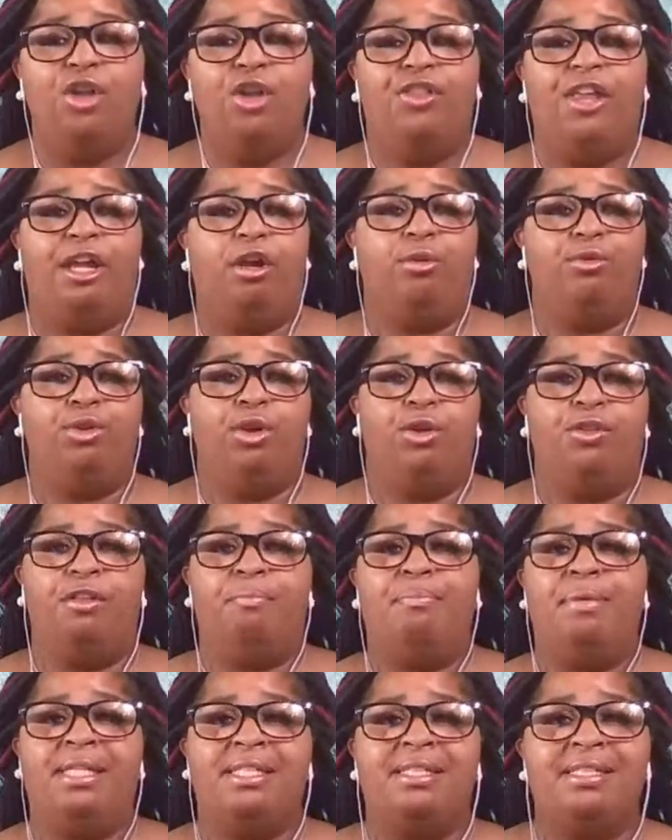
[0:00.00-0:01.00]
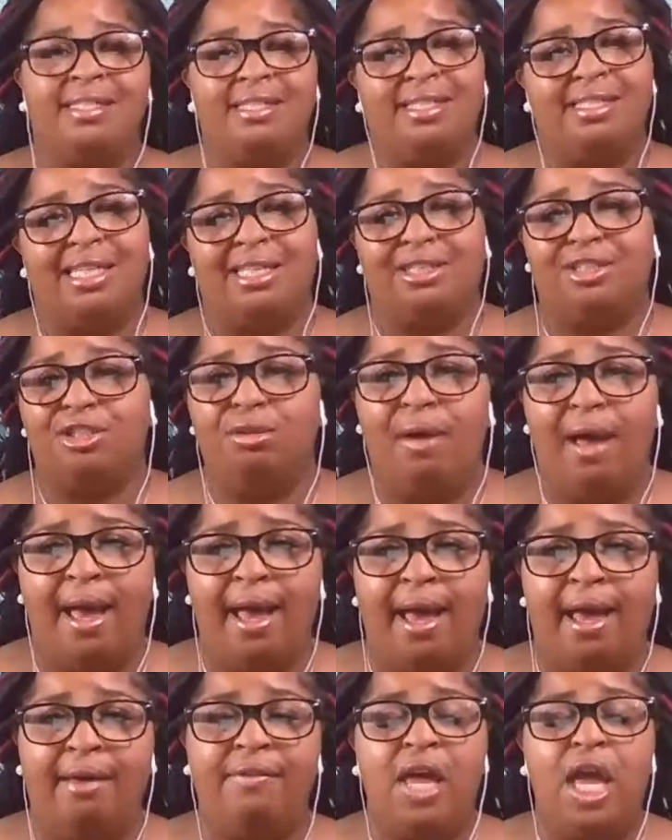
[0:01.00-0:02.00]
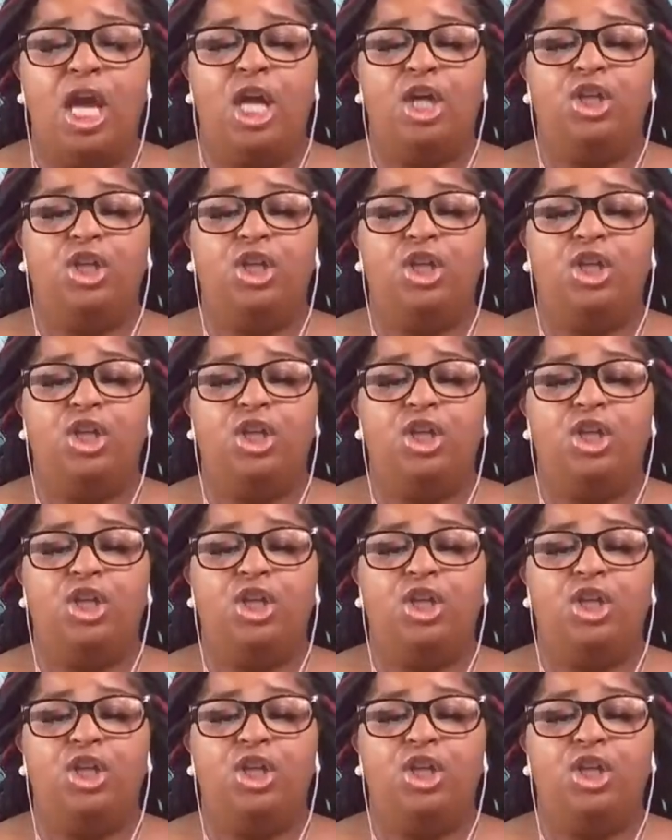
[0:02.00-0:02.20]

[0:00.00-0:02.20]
They don't know the businesses that you have.